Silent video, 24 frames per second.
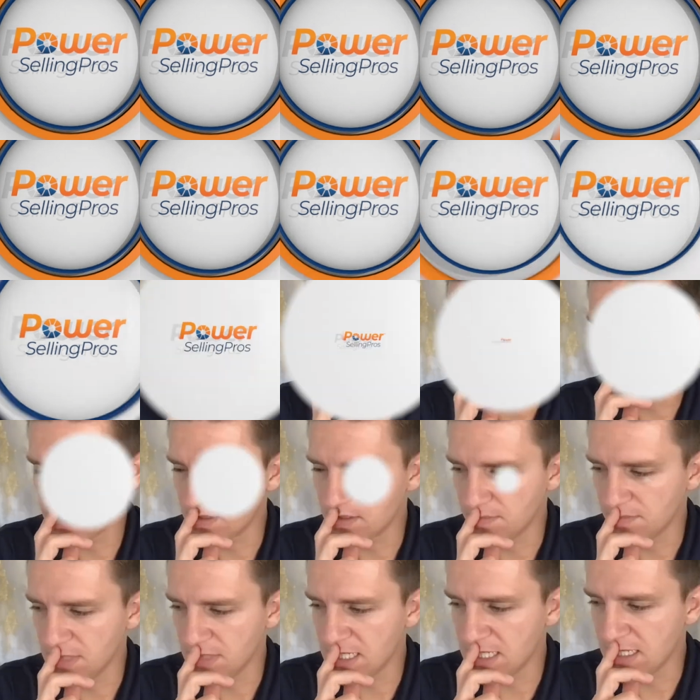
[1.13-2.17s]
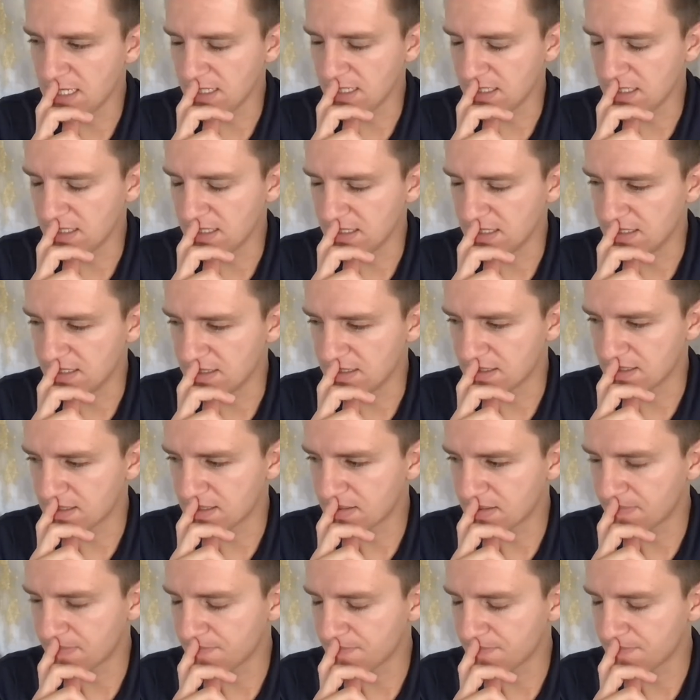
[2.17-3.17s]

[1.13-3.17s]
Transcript: what's interesting to me is,